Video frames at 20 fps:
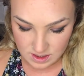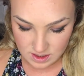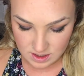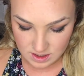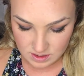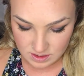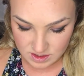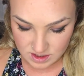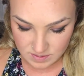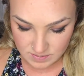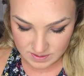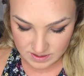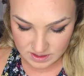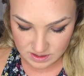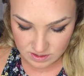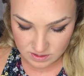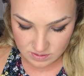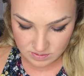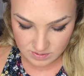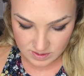It looks a bit
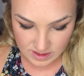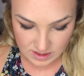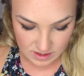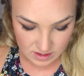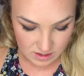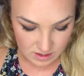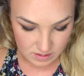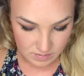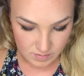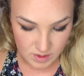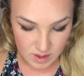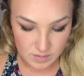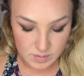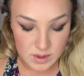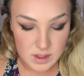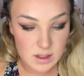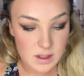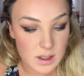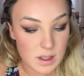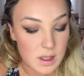strange at the moment.